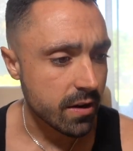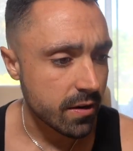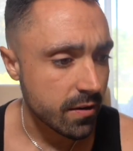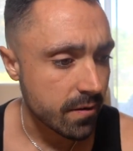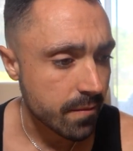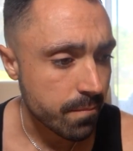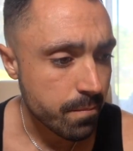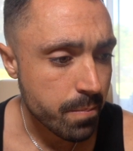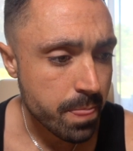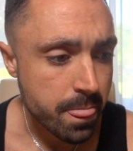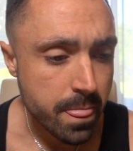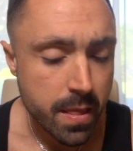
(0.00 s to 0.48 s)

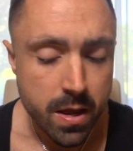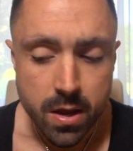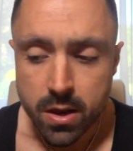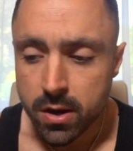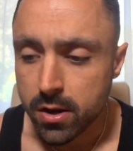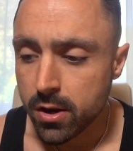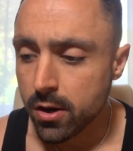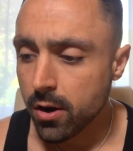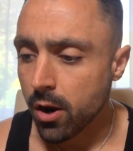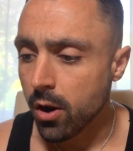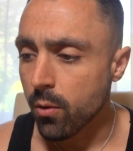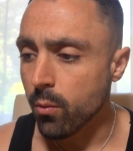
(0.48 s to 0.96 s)
And,
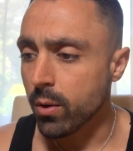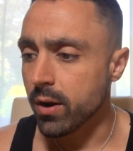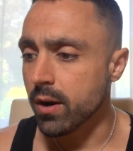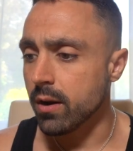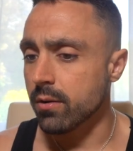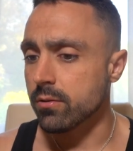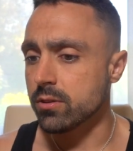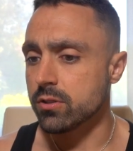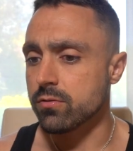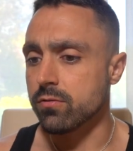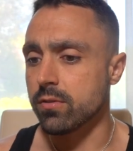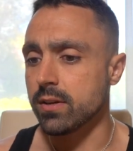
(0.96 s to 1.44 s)
you know, when
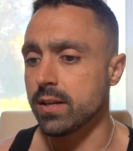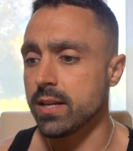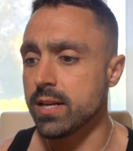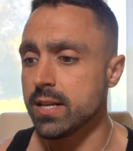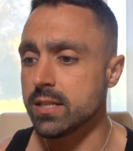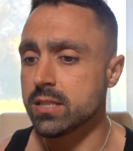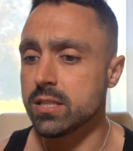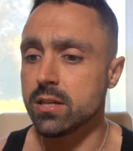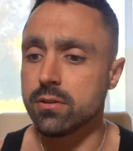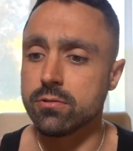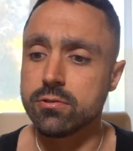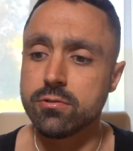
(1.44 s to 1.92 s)
I was
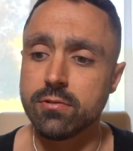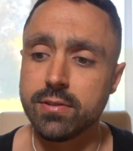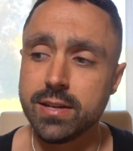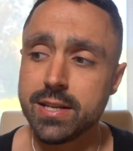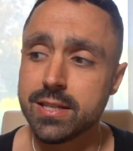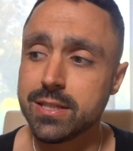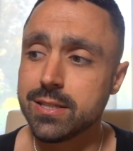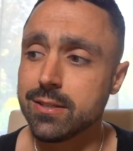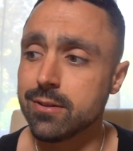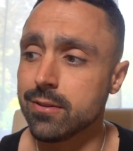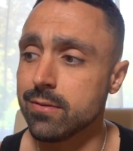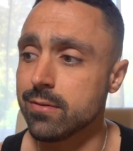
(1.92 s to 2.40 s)
released, I was
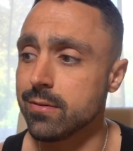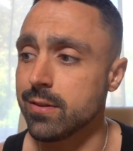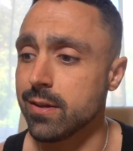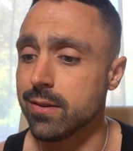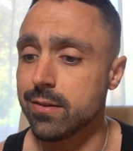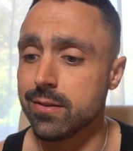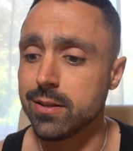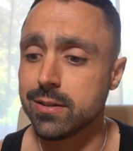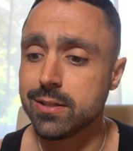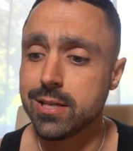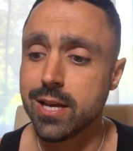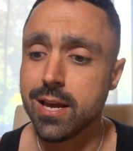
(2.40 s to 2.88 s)
released on
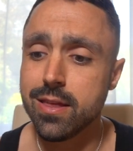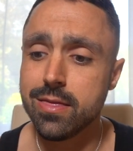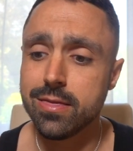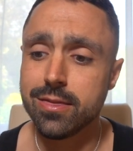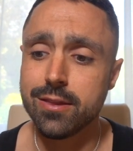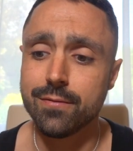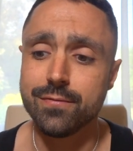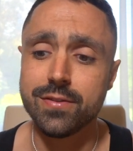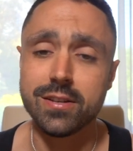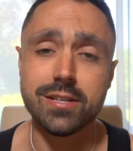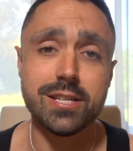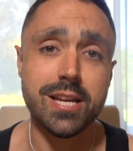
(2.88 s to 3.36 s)
the
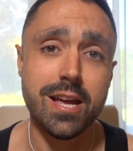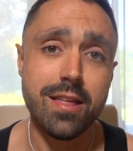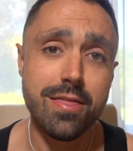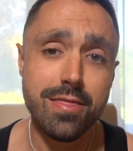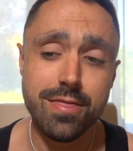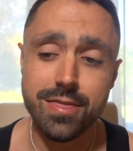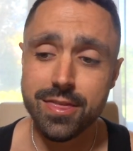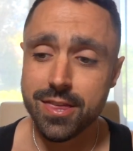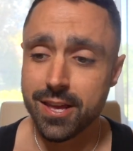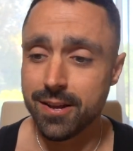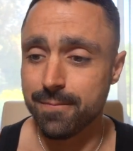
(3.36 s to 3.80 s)
10th of the 10th,